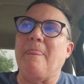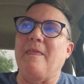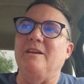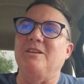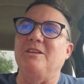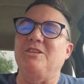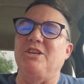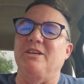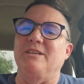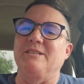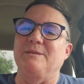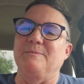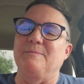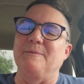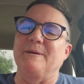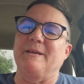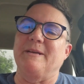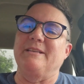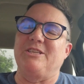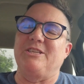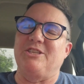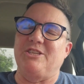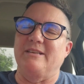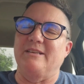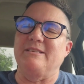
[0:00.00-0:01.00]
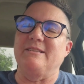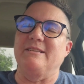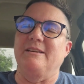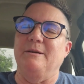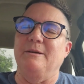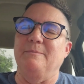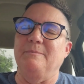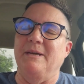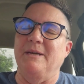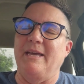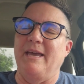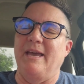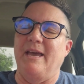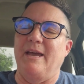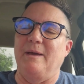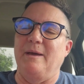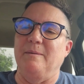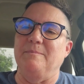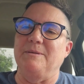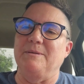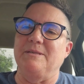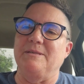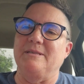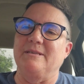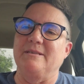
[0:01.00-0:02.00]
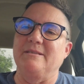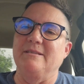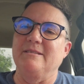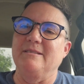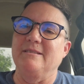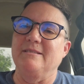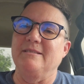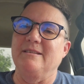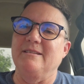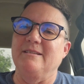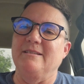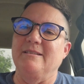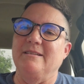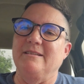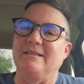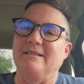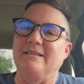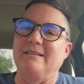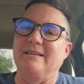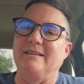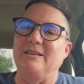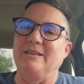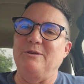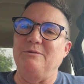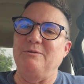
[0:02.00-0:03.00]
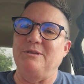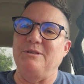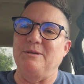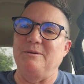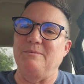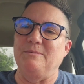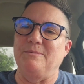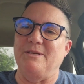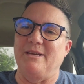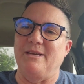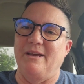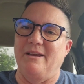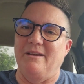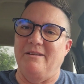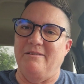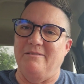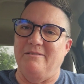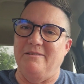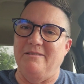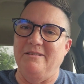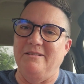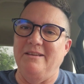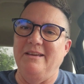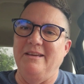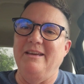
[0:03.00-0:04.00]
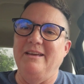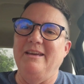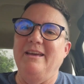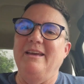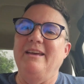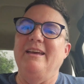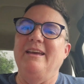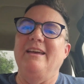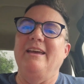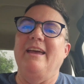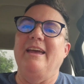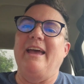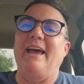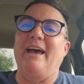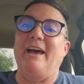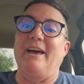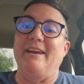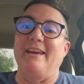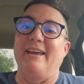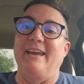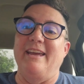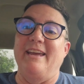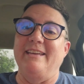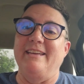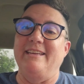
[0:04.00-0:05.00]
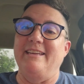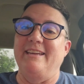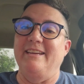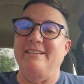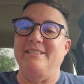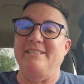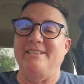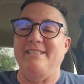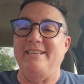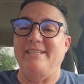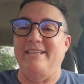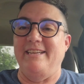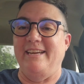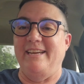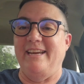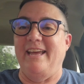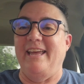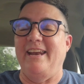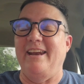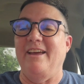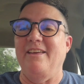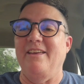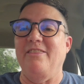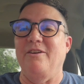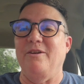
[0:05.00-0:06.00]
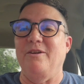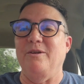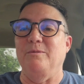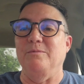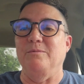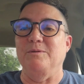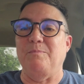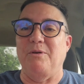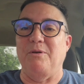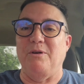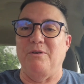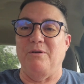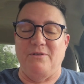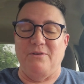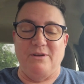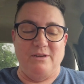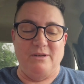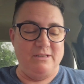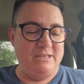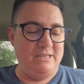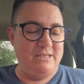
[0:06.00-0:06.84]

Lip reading: Jessica McCabe's YouTube channel, How to ADHD, and I thought it was perfect.